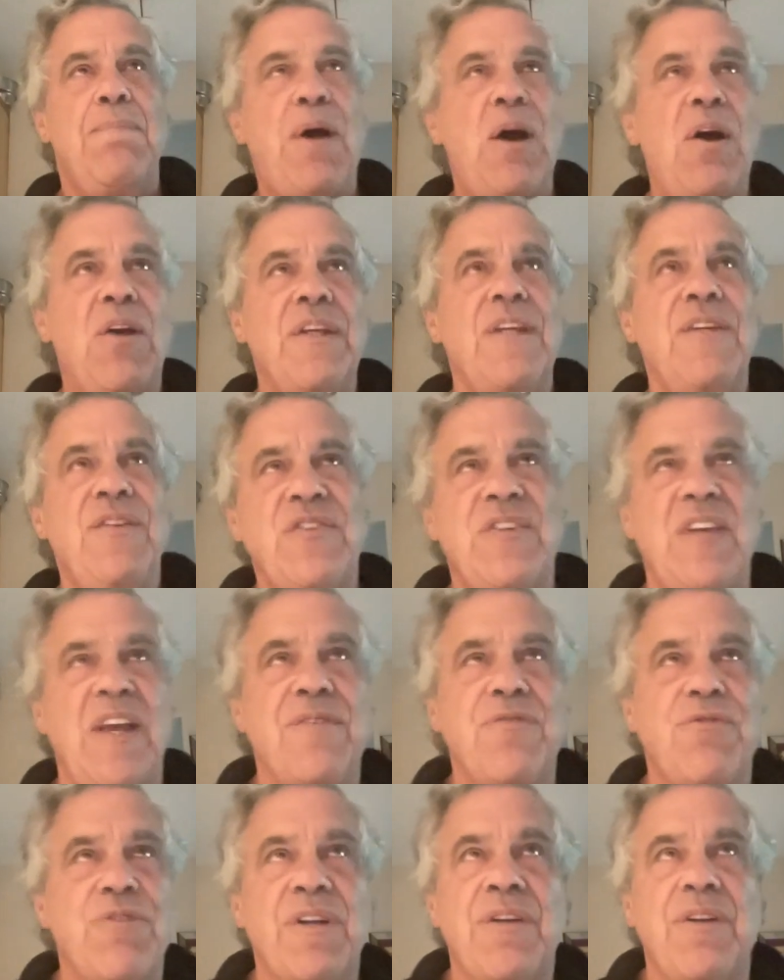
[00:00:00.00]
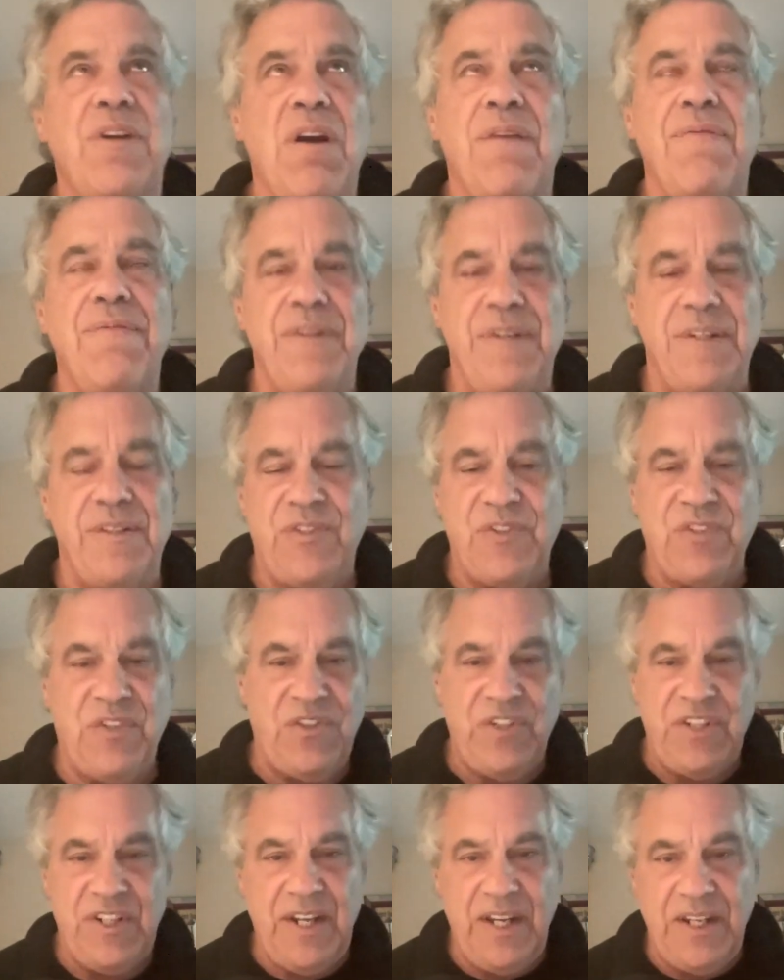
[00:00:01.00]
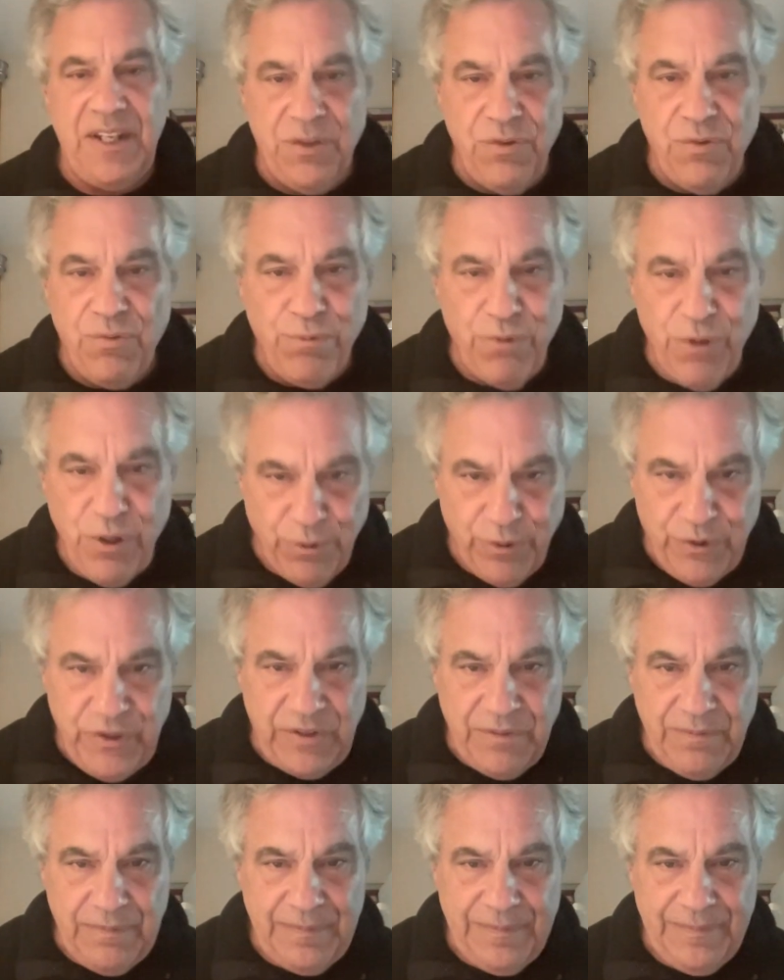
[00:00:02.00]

polycentric governance has taken root.